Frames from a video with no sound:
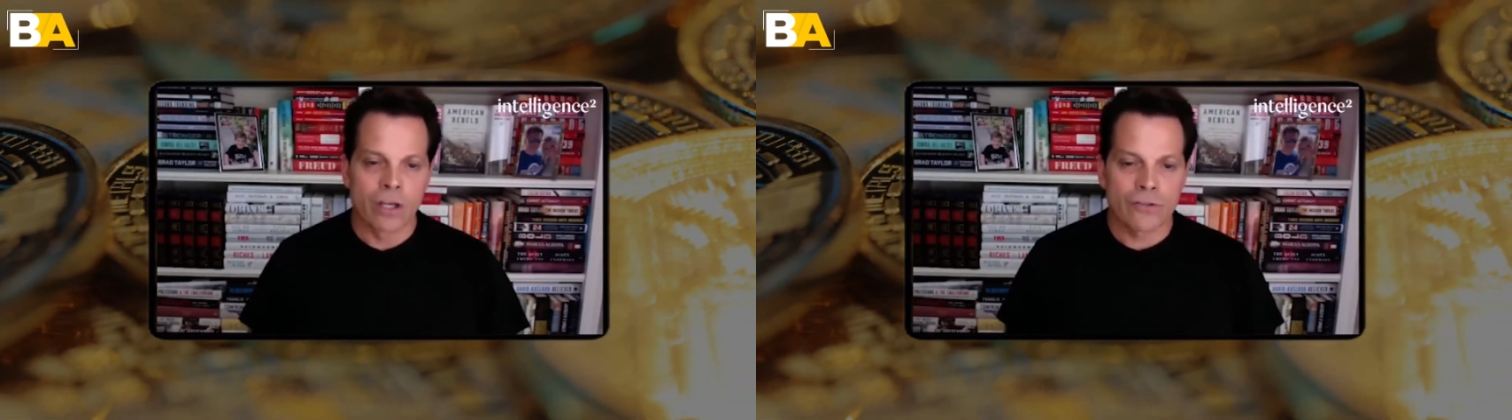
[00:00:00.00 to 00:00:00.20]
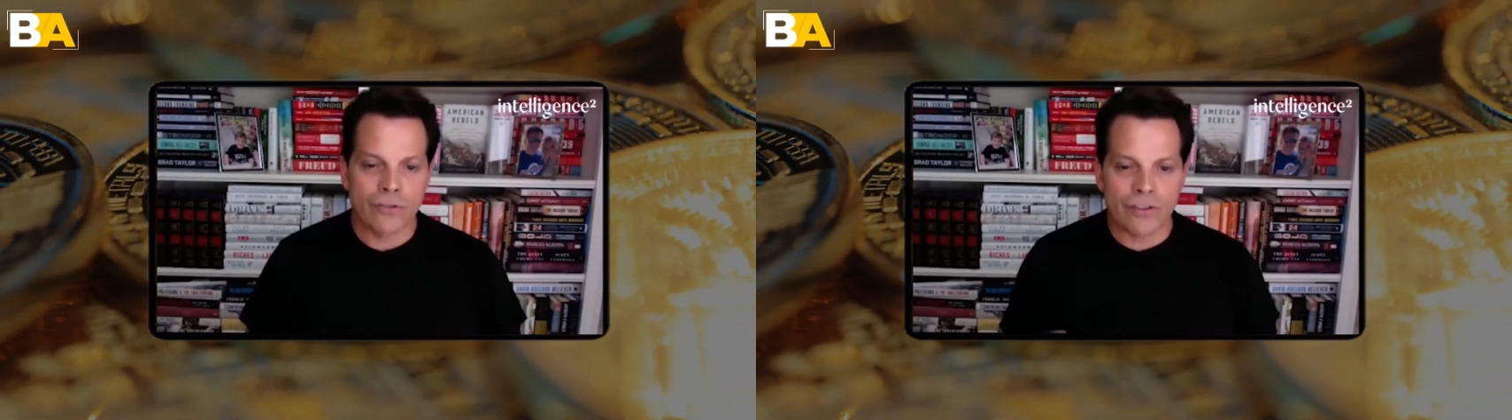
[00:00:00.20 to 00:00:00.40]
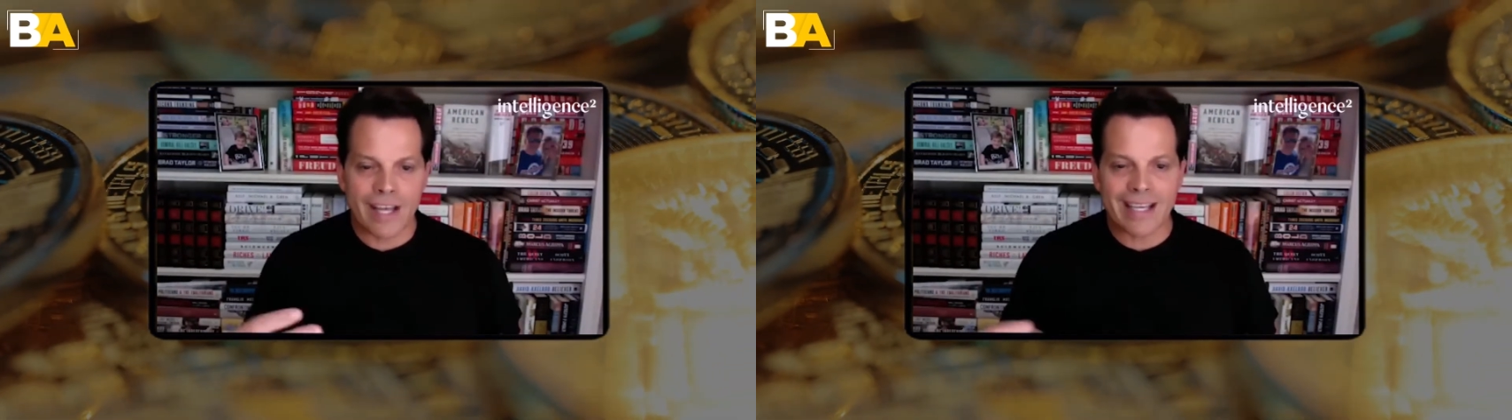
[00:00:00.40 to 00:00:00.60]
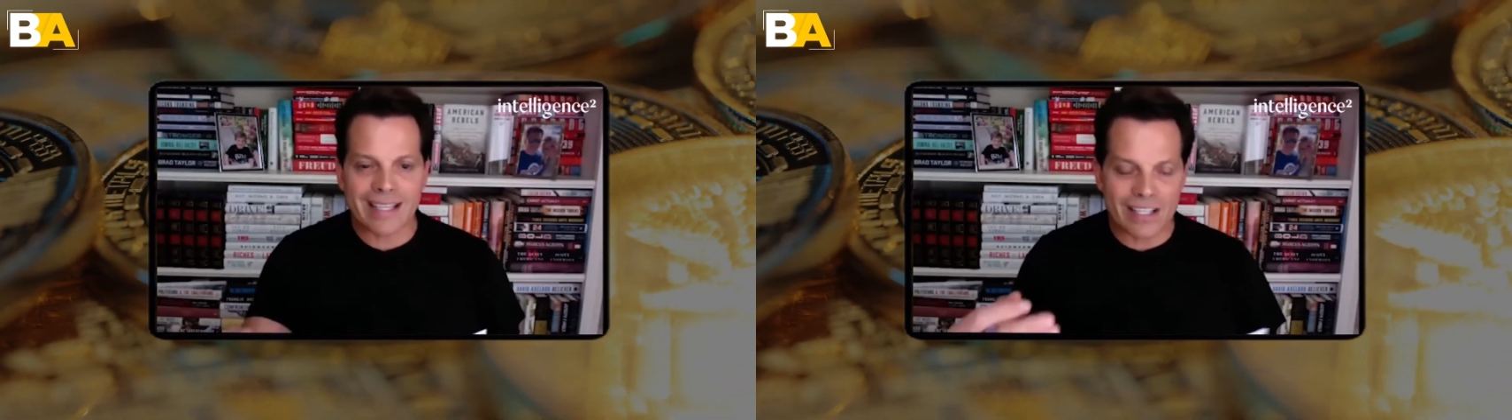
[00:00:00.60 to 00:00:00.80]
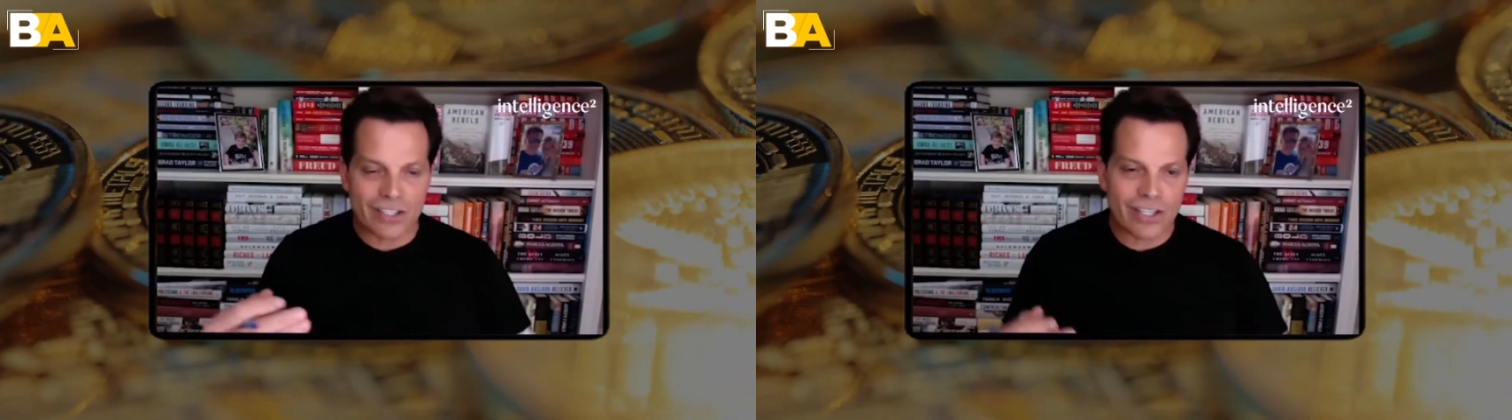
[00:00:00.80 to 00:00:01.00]
so that they
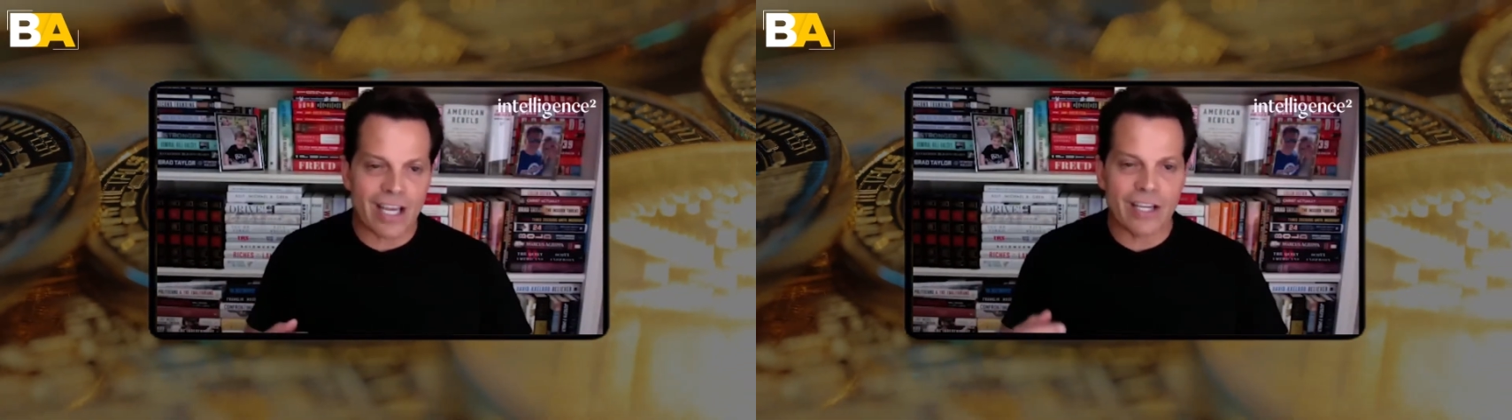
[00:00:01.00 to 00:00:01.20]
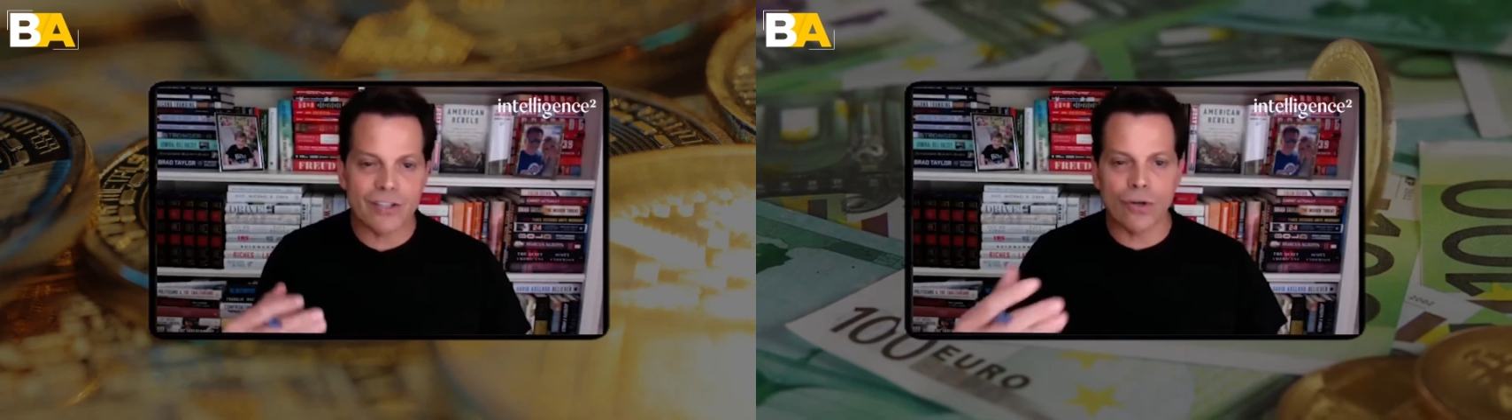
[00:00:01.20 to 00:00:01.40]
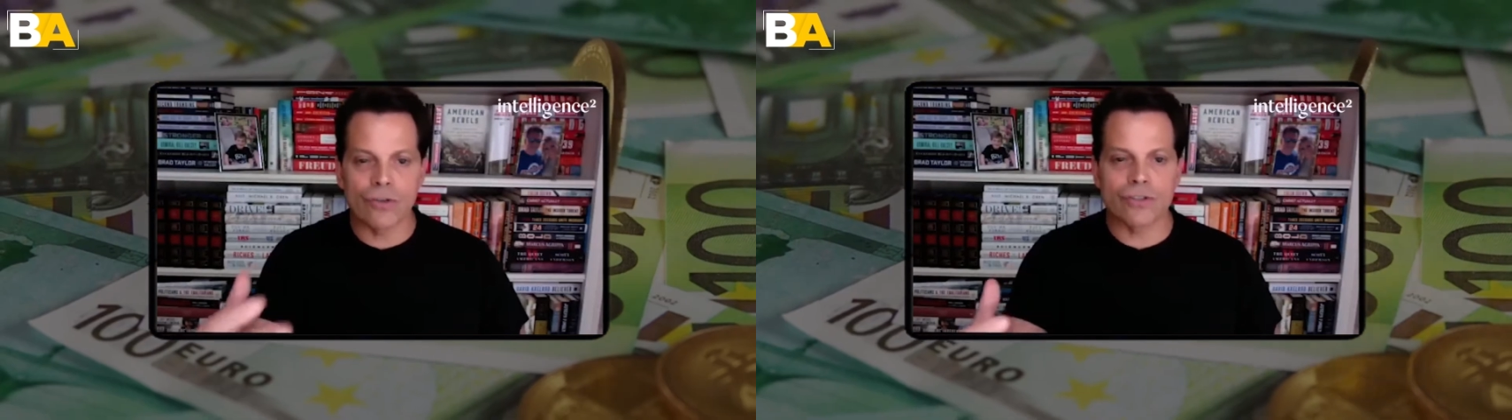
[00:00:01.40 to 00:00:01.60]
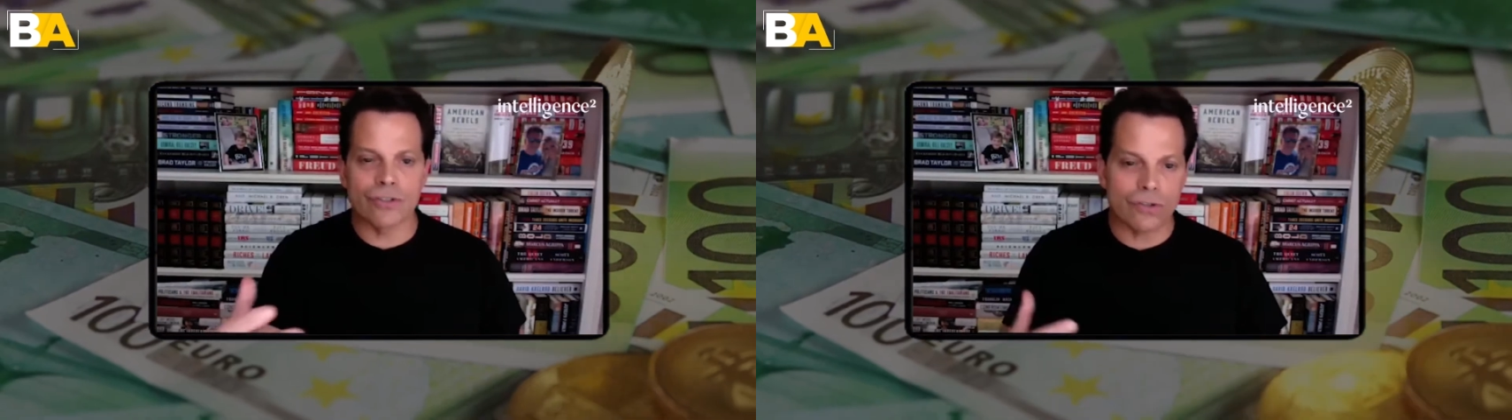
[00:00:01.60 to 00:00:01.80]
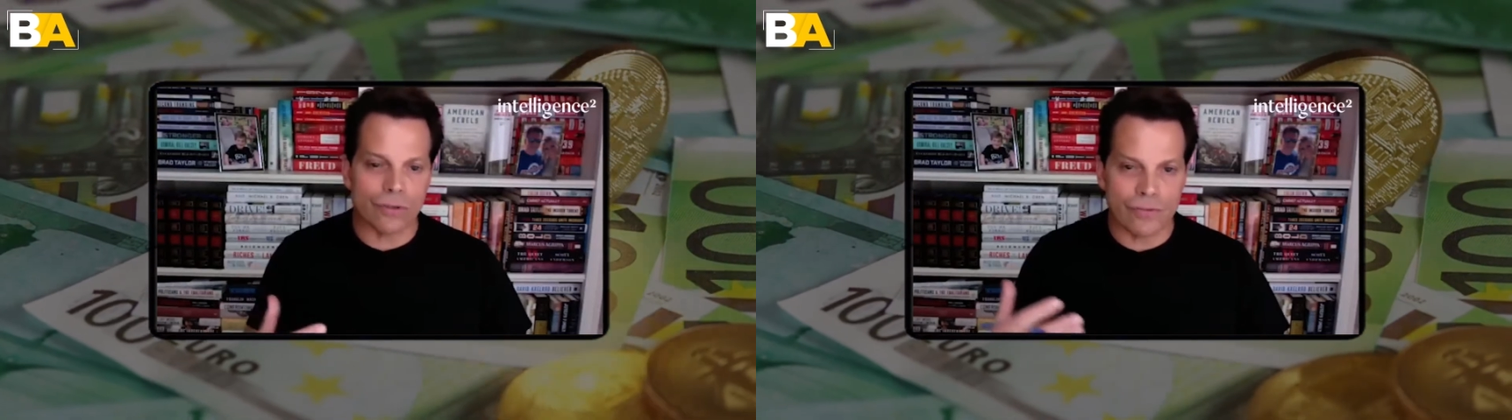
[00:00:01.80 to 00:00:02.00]
can exchange goods
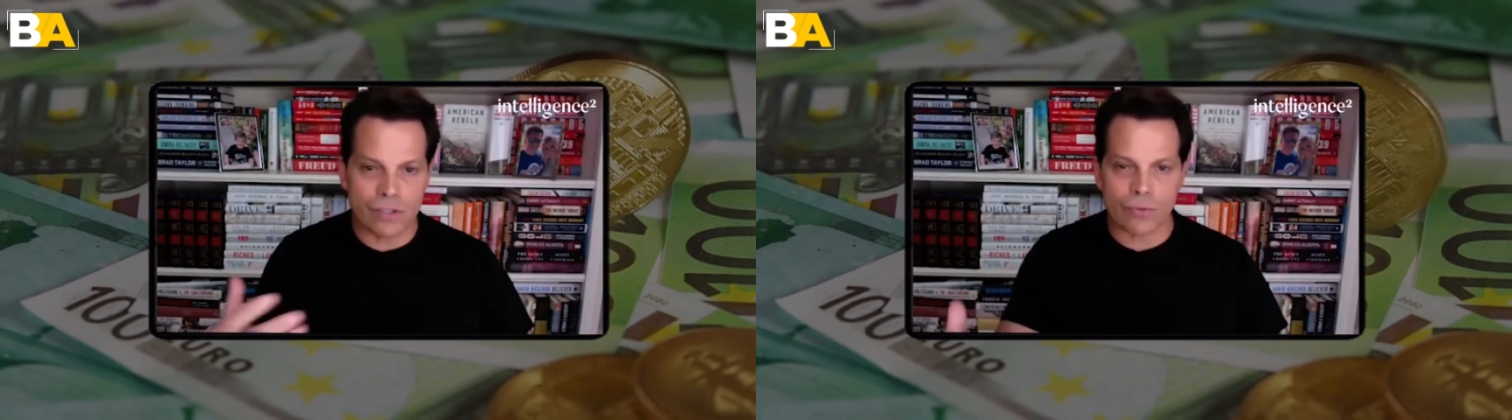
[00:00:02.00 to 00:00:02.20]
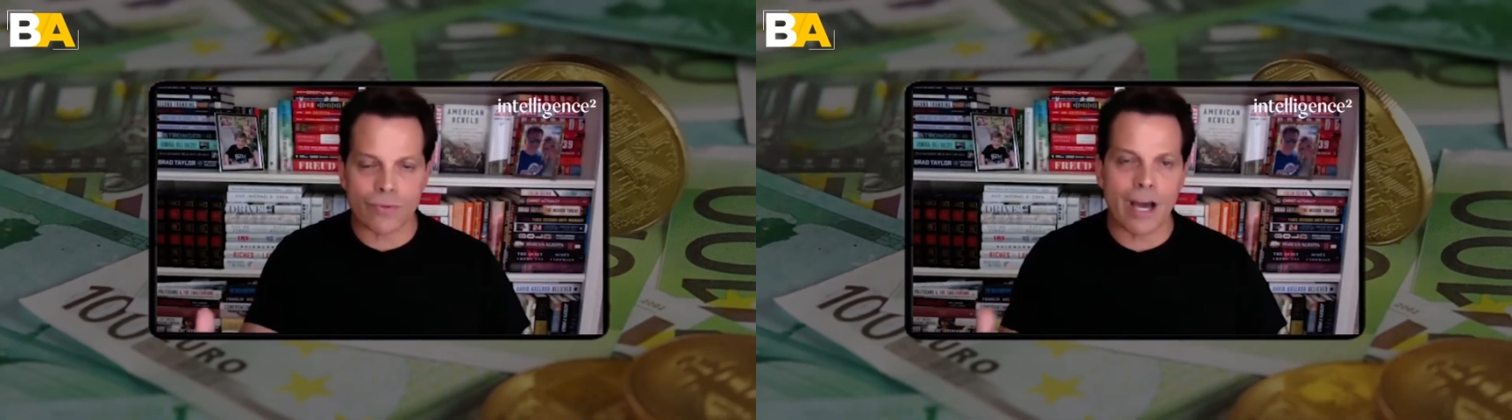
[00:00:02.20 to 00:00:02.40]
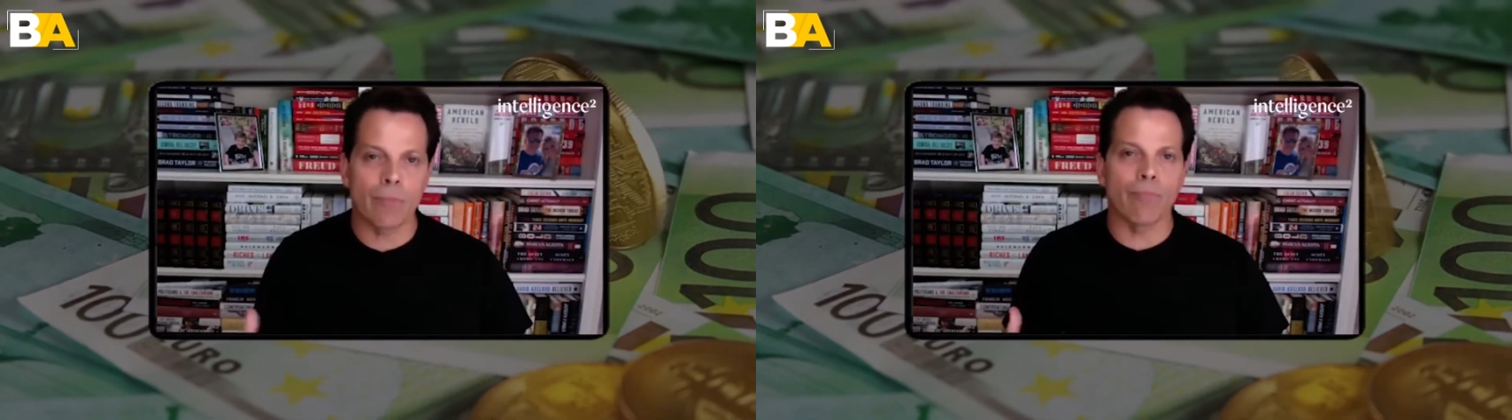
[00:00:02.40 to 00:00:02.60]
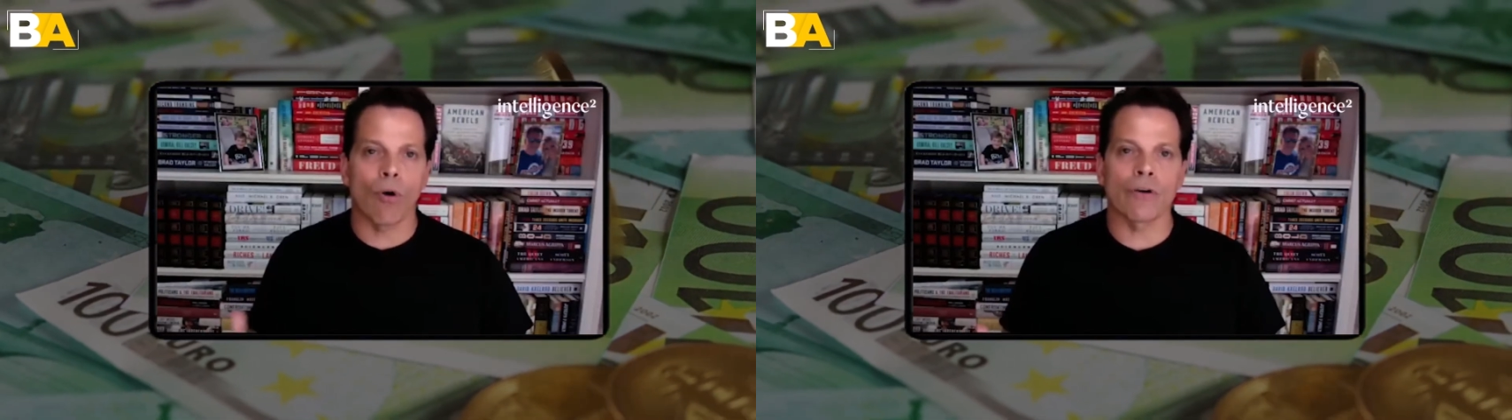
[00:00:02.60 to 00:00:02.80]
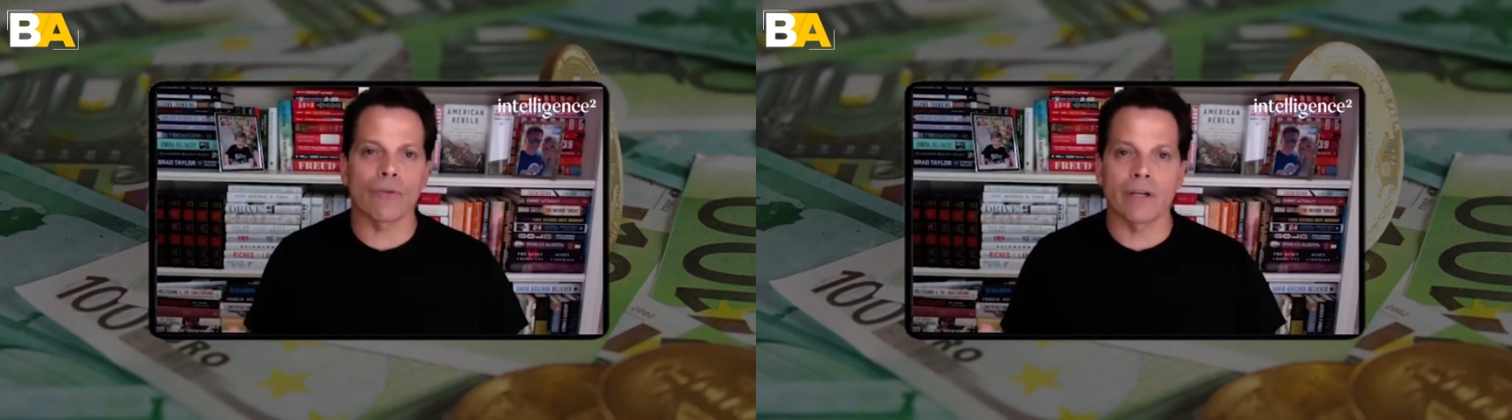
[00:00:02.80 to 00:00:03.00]
and services without
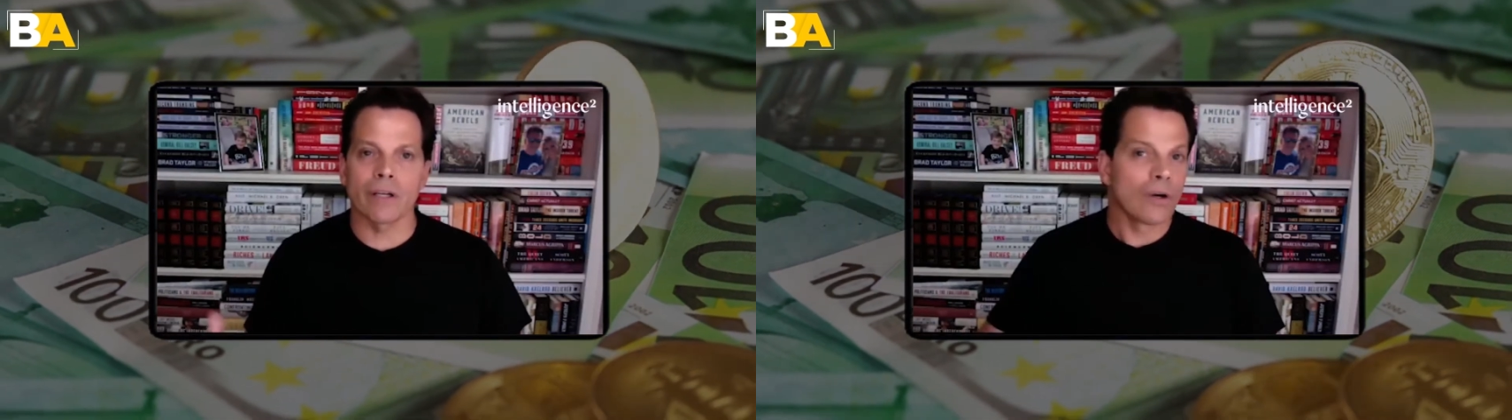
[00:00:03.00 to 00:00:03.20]
bartering.